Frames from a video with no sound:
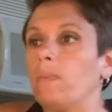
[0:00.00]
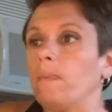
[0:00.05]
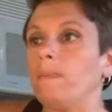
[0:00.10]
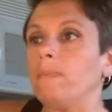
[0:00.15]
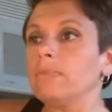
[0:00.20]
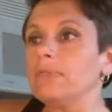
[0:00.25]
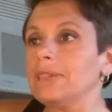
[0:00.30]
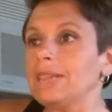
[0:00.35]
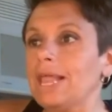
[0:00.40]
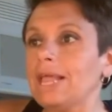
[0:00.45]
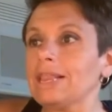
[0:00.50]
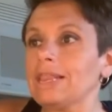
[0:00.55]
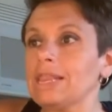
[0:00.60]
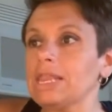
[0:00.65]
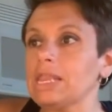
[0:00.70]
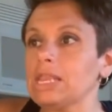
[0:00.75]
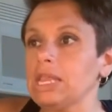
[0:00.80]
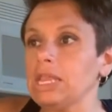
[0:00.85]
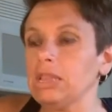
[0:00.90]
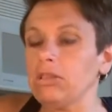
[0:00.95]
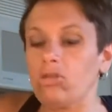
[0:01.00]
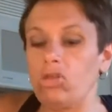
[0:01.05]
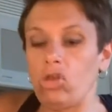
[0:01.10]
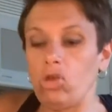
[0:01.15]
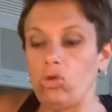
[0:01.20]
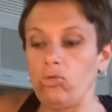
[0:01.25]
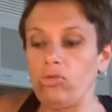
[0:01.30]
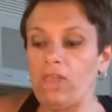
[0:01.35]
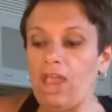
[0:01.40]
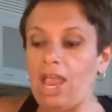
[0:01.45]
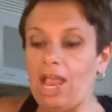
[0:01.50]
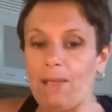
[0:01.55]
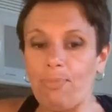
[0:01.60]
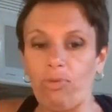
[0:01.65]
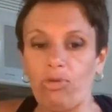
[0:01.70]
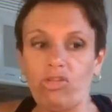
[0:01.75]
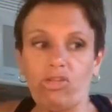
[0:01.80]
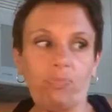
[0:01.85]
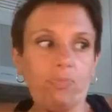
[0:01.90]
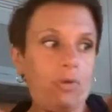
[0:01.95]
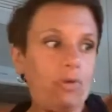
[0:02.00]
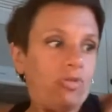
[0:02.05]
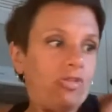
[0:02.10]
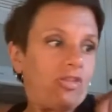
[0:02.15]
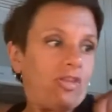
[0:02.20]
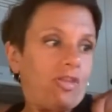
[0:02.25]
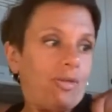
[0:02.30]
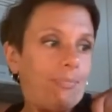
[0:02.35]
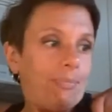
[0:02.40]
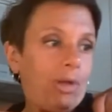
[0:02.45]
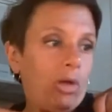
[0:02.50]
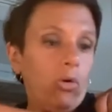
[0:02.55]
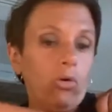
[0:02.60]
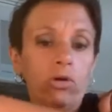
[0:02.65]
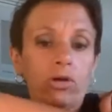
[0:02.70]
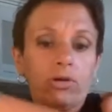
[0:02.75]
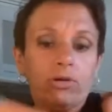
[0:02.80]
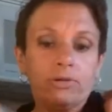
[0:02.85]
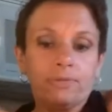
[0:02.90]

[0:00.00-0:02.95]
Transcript: 2 tablespoons of the milk.